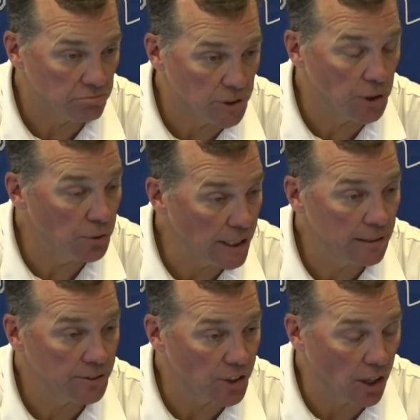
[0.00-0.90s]
knew it,
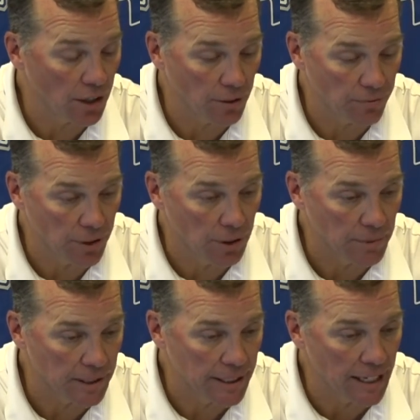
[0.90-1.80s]
saw it on film,
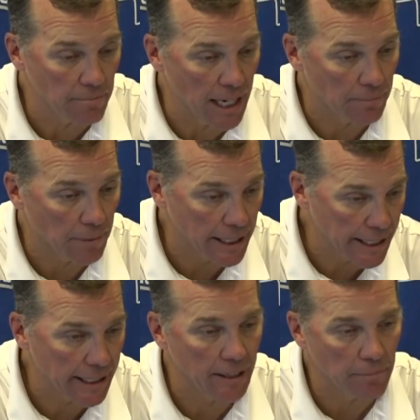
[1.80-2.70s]
and came back
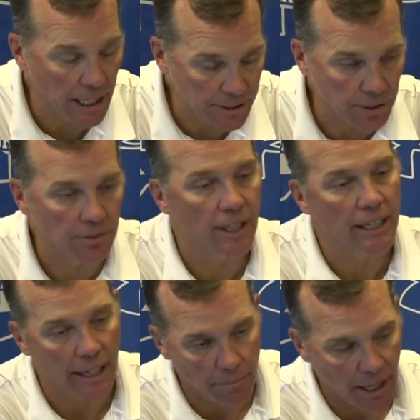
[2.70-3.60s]
Monday, came back Tuesday,
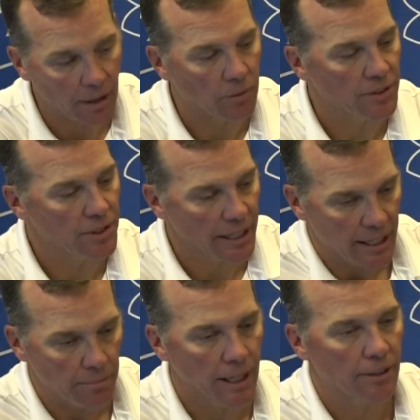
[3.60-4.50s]
came back Wednesday,
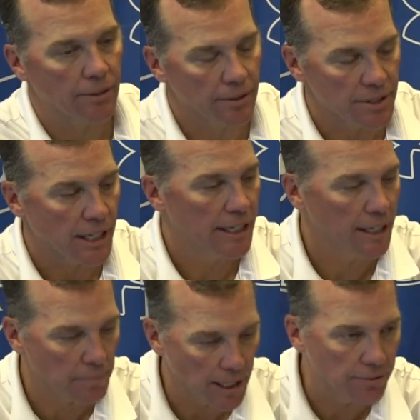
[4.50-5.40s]
came back Thursday,
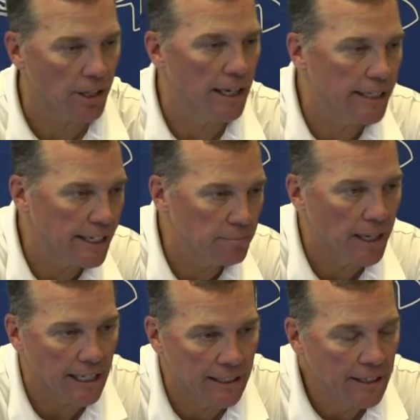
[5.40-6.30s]
came back Friday, came
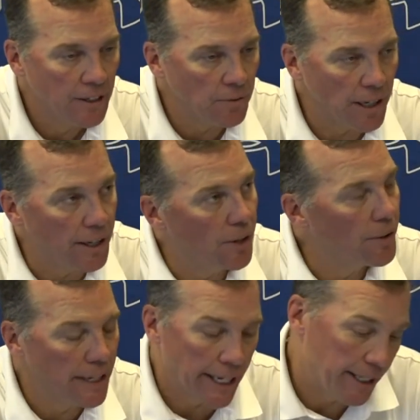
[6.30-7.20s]
back ready to go
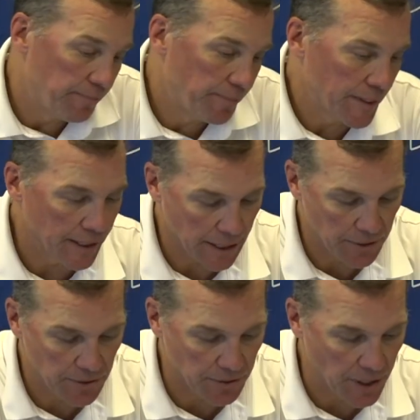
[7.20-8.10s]
today, and
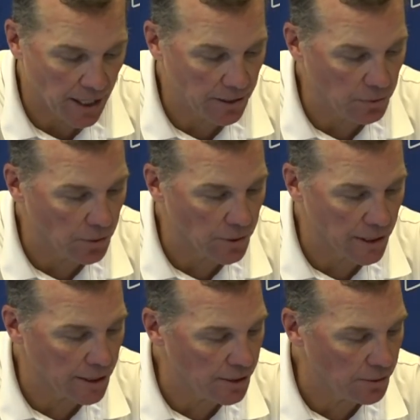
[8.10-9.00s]
that's exactly what we're
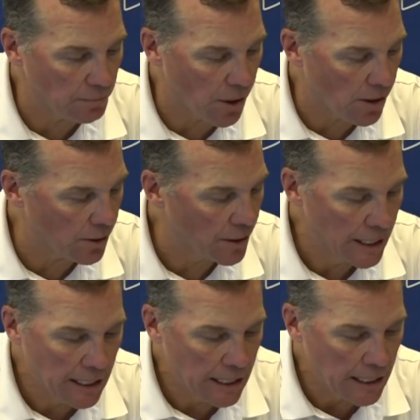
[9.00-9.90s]
going to do tomorrow,
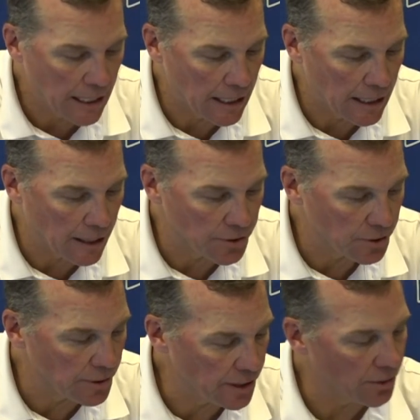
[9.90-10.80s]

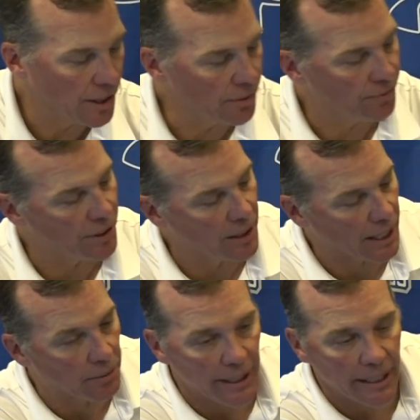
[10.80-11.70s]
so we don't ever feel
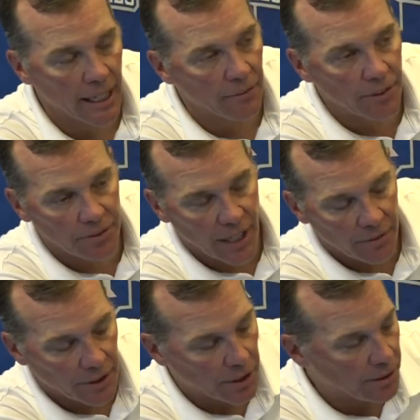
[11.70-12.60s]
like we did after the
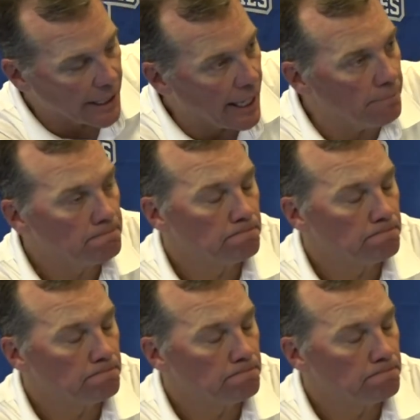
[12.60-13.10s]
South Dakota game.